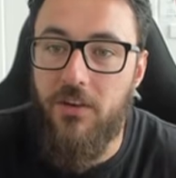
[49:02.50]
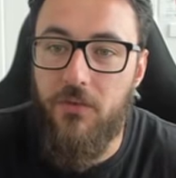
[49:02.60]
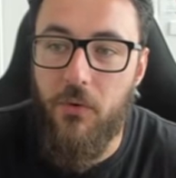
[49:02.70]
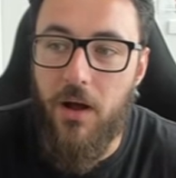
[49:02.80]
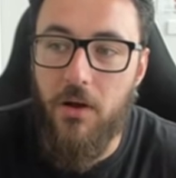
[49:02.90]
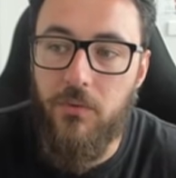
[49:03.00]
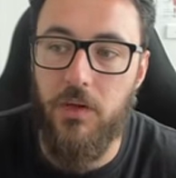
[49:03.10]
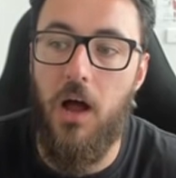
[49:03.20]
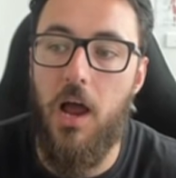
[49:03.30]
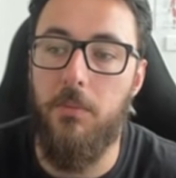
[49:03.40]
it's very
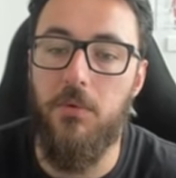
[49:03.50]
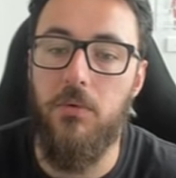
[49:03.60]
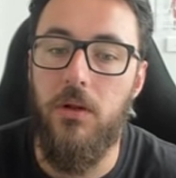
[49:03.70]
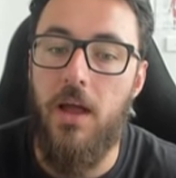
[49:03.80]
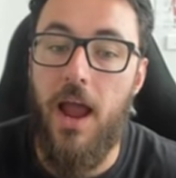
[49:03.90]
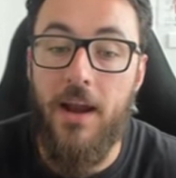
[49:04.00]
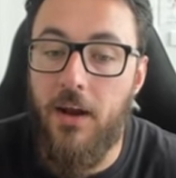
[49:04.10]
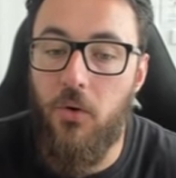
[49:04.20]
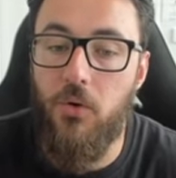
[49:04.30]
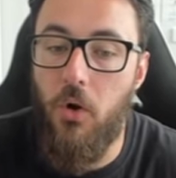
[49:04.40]
unreliable. And
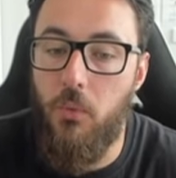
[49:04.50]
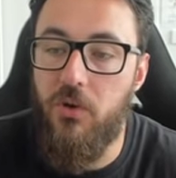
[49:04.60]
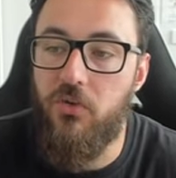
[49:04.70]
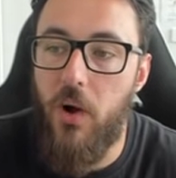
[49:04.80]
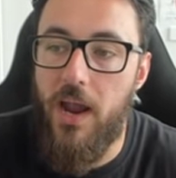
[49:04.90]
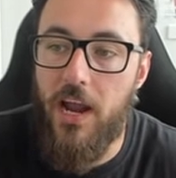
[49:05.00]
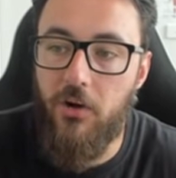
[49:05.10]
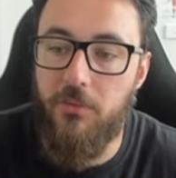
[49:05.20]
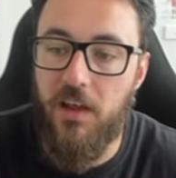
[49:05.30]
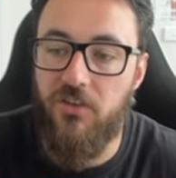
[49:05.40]
I don't know which way
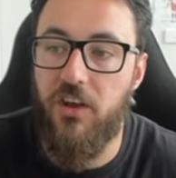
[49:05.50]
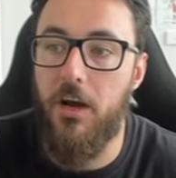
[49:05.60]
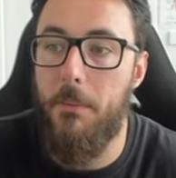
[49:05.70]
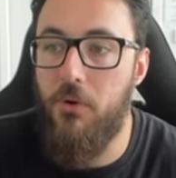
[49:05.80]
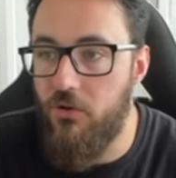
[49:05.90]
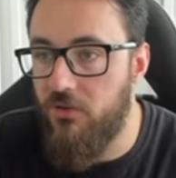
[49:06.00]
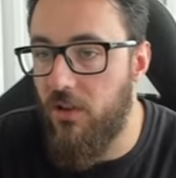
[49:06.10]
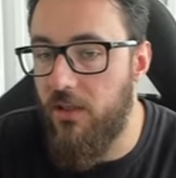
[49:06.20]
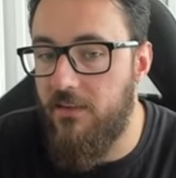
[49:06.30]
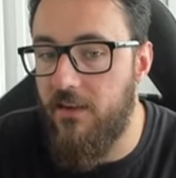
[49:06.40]
Hecarim's actually gonna push the
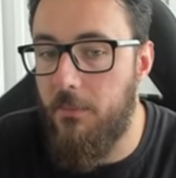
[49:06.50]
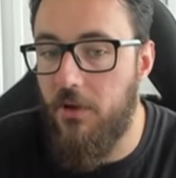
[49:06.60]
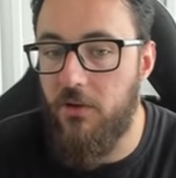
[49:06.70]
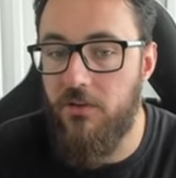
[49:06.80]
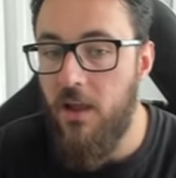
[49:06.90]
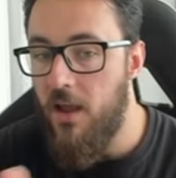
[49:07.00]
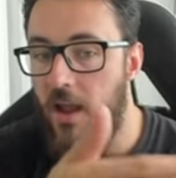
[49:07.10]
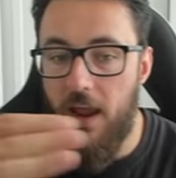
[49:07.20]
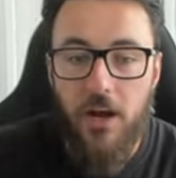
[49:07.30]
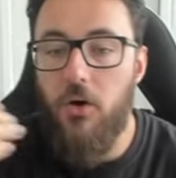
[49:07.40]
Lee Sin because,
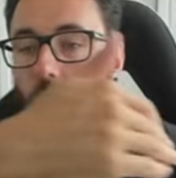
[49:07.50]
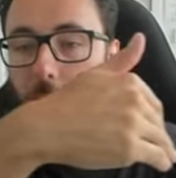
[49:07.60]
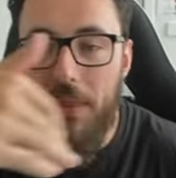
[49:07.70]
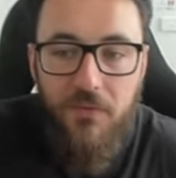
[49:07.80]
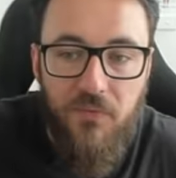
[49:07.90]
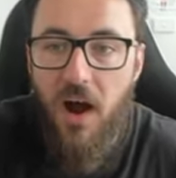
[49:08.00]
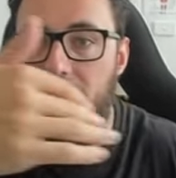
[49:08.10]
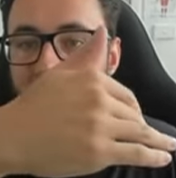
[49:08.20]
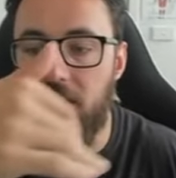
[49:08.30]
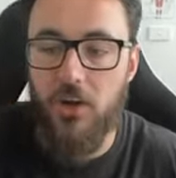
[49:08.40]
and I don't know where the
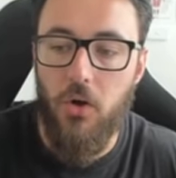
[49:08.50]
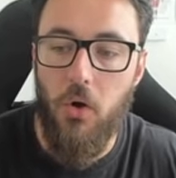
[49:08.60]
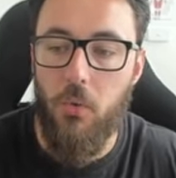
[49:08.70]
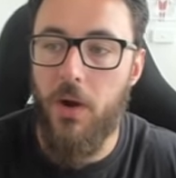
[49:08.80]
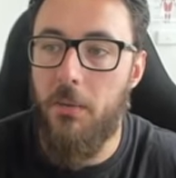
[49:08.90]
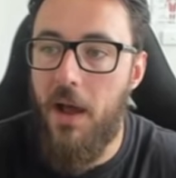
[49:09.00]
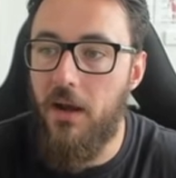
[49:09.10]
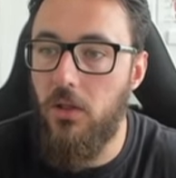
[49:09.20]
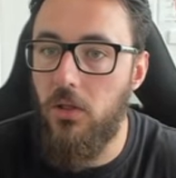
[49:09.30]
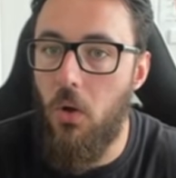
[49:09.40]
fight is gonna go. When I'm at
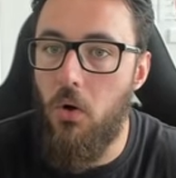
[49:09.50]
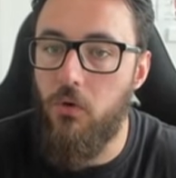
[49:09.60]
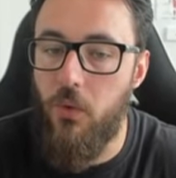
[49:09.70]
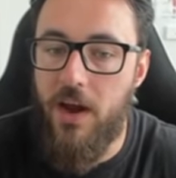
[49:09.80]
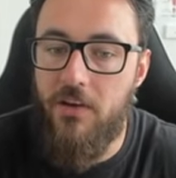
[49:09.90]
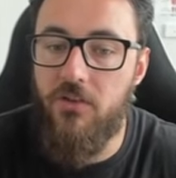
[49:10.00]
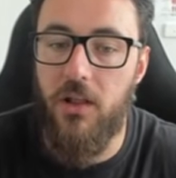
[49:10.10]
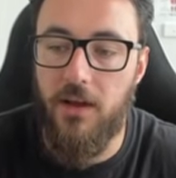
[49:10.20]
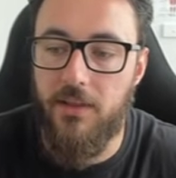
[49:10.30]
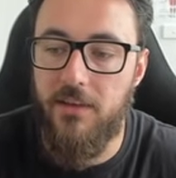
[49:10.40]
a long range
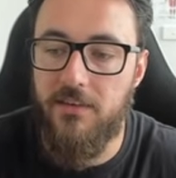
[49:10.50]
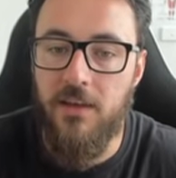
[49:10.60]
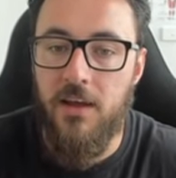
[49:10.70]
like this,